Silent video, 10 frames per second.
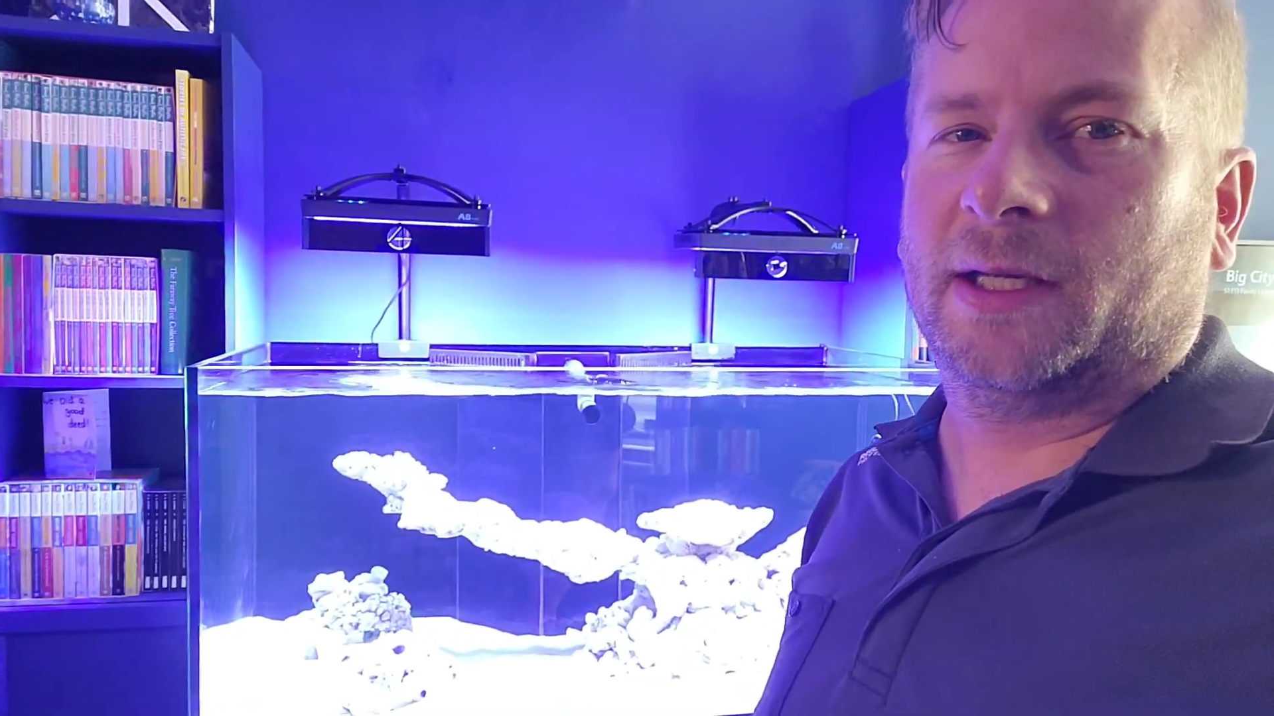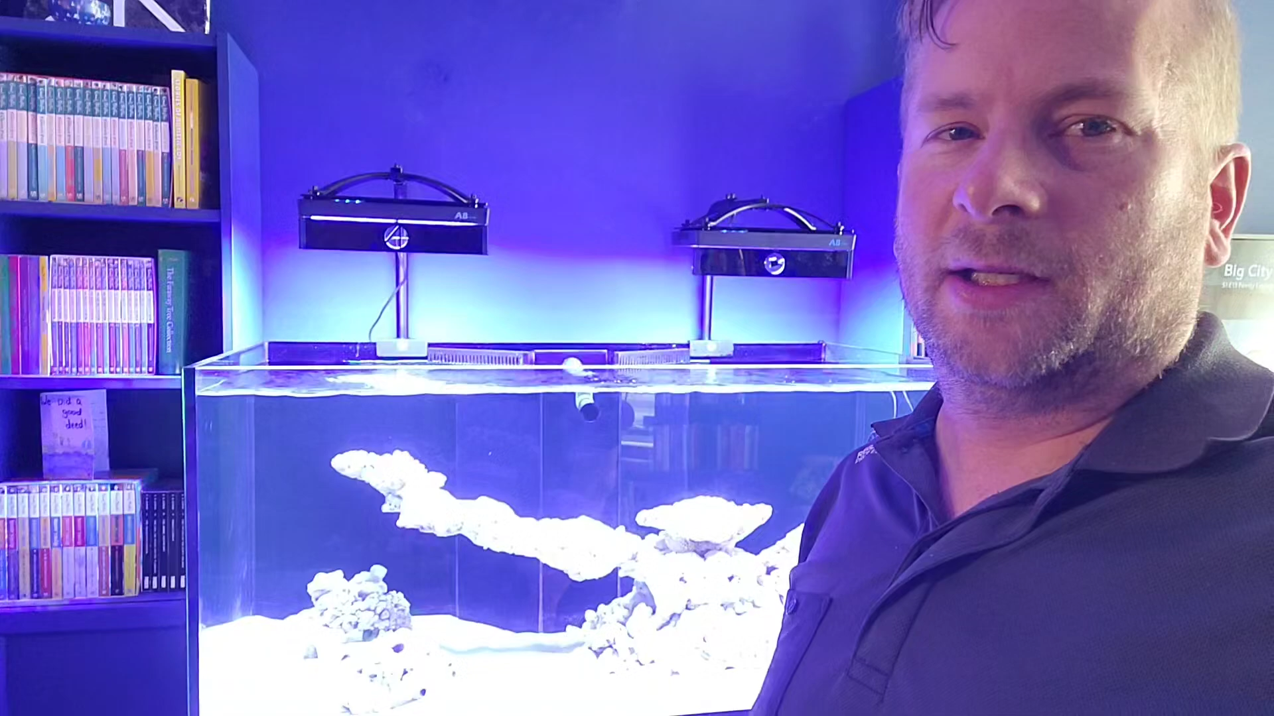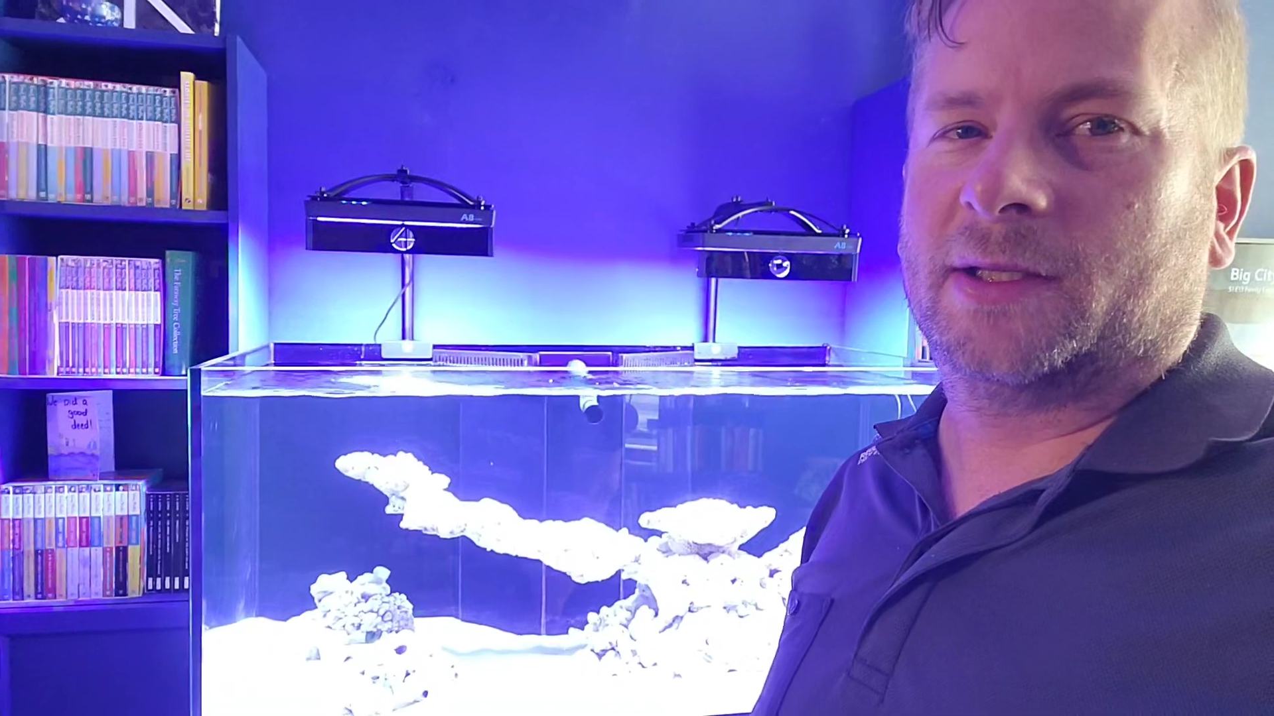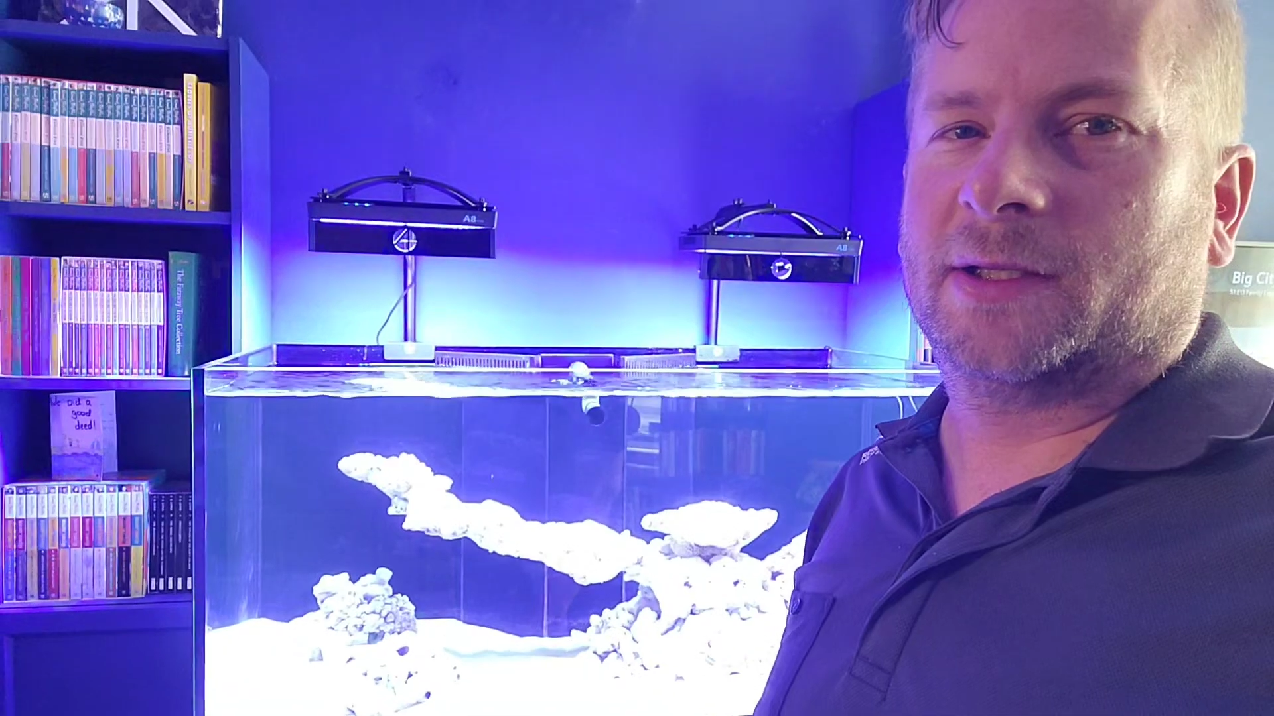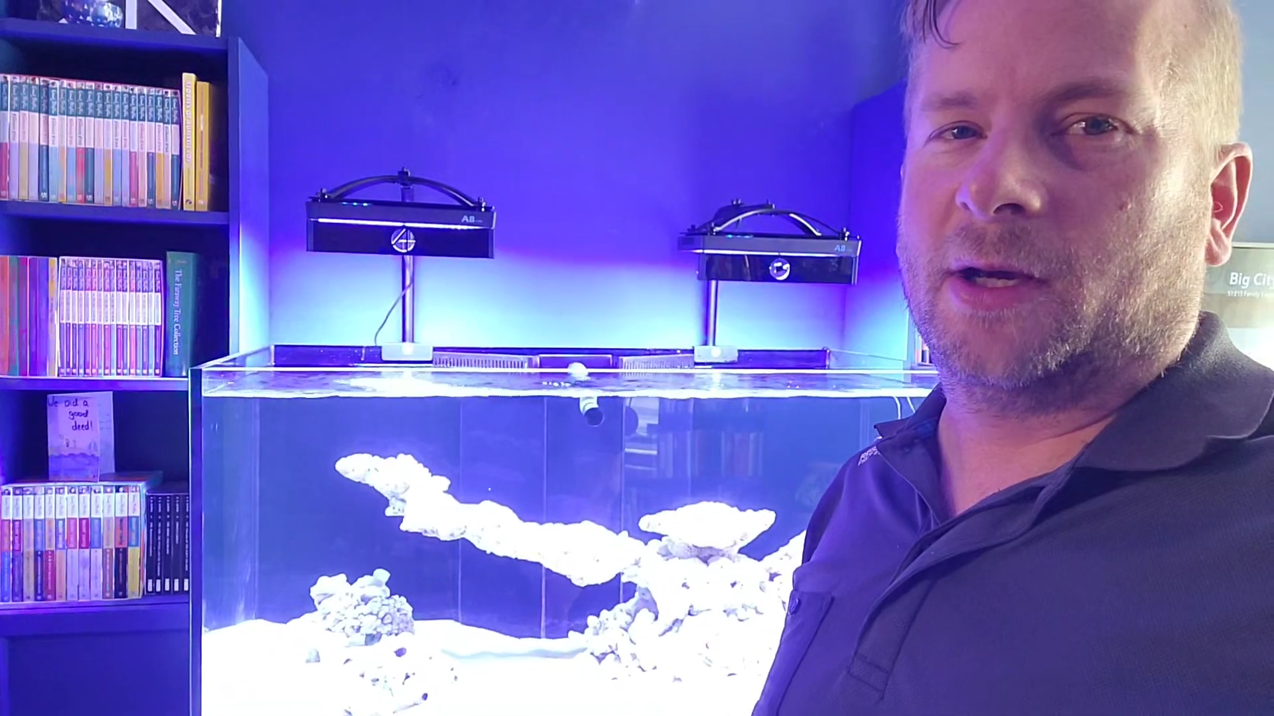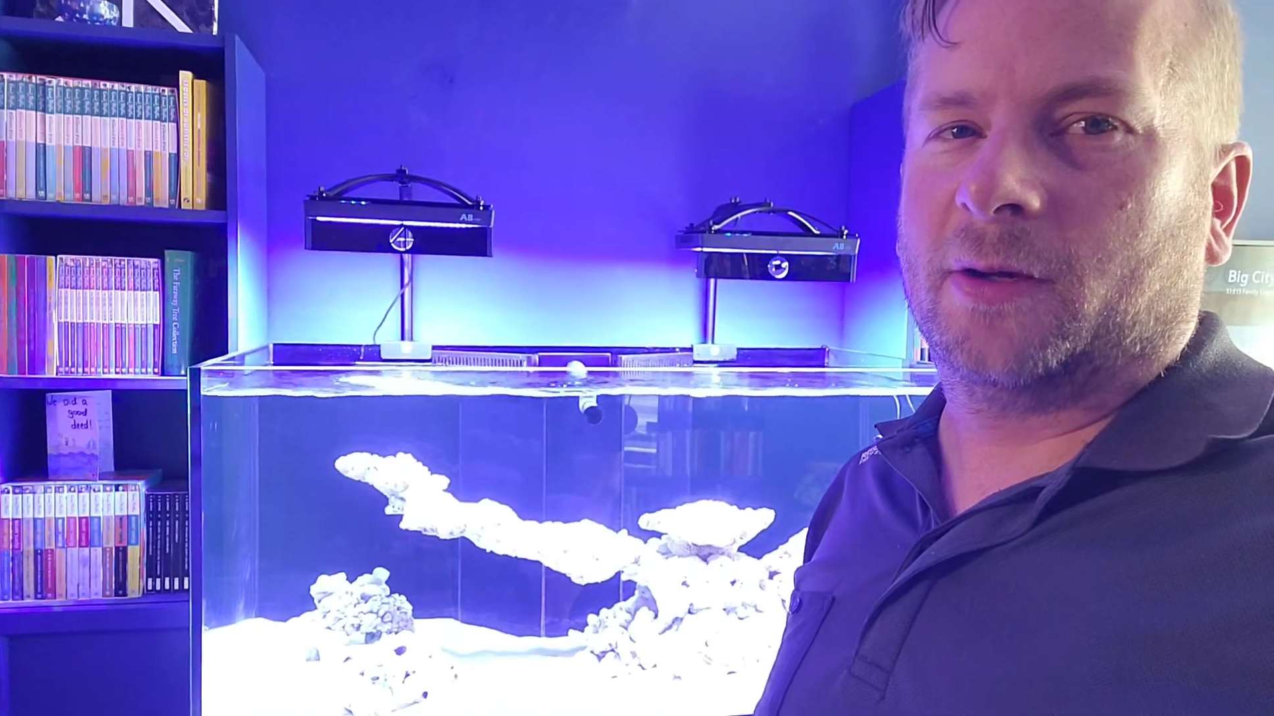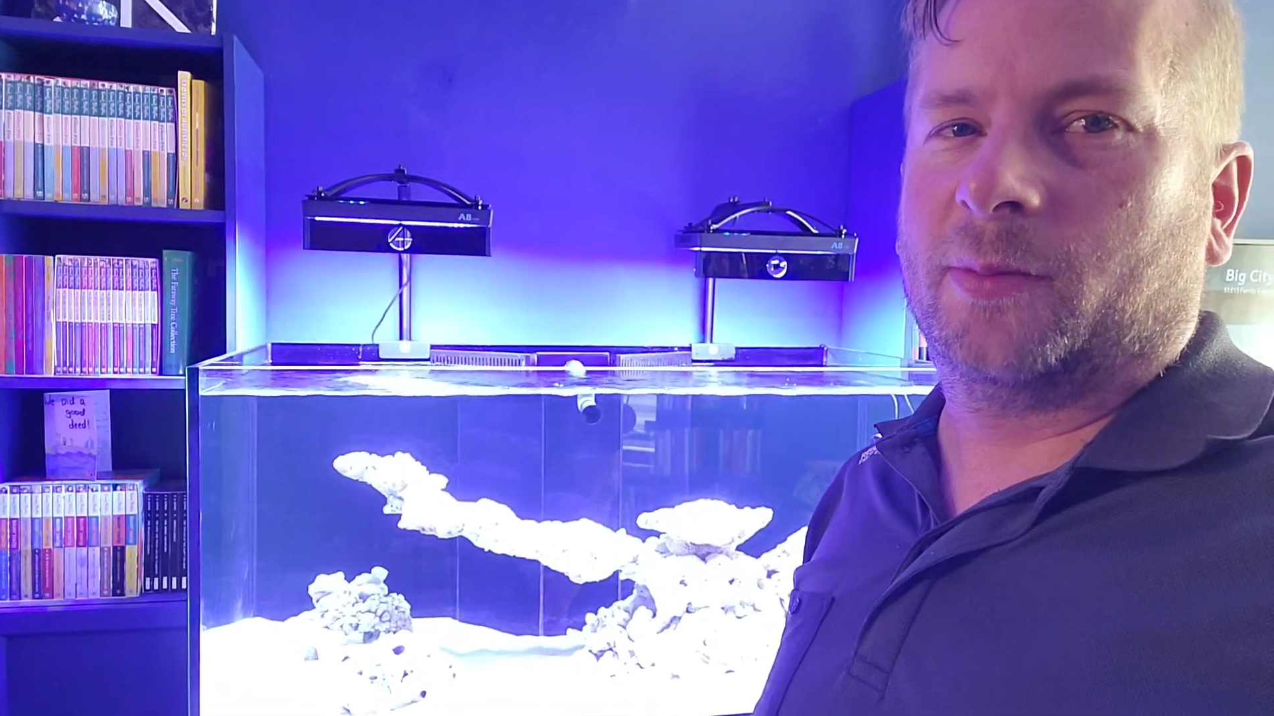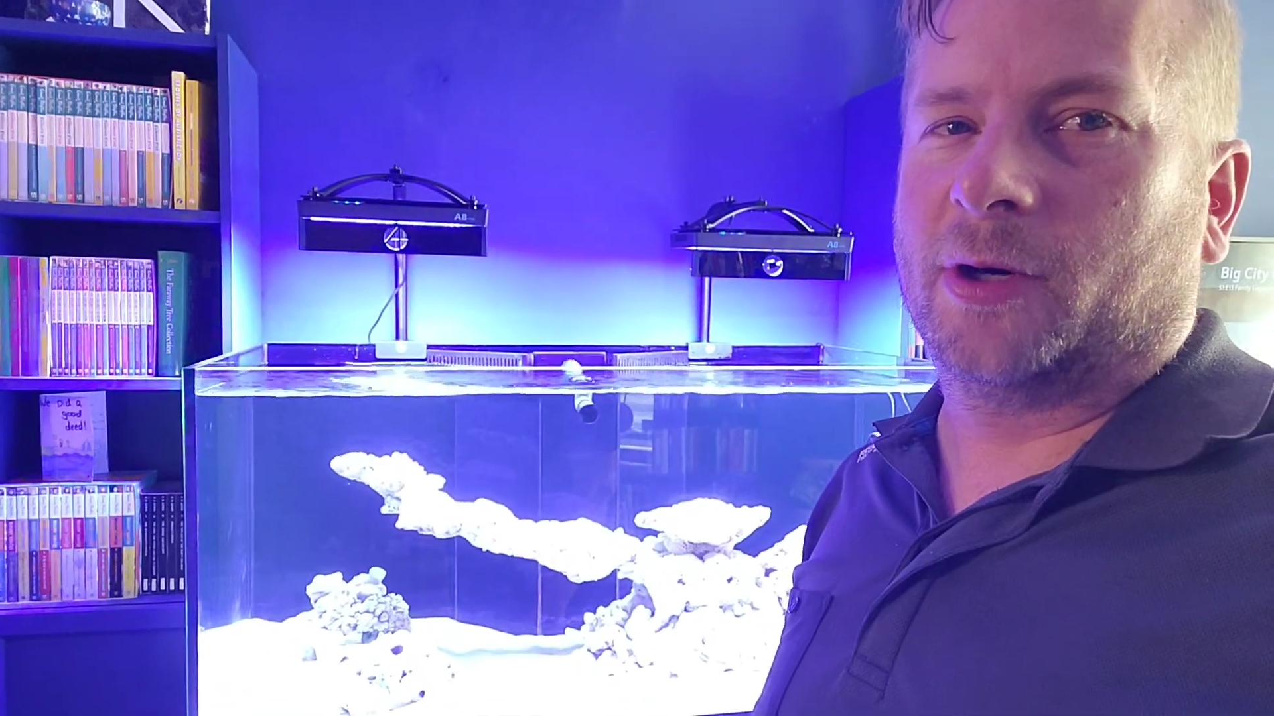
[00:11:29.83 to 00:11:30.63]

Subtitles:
it's so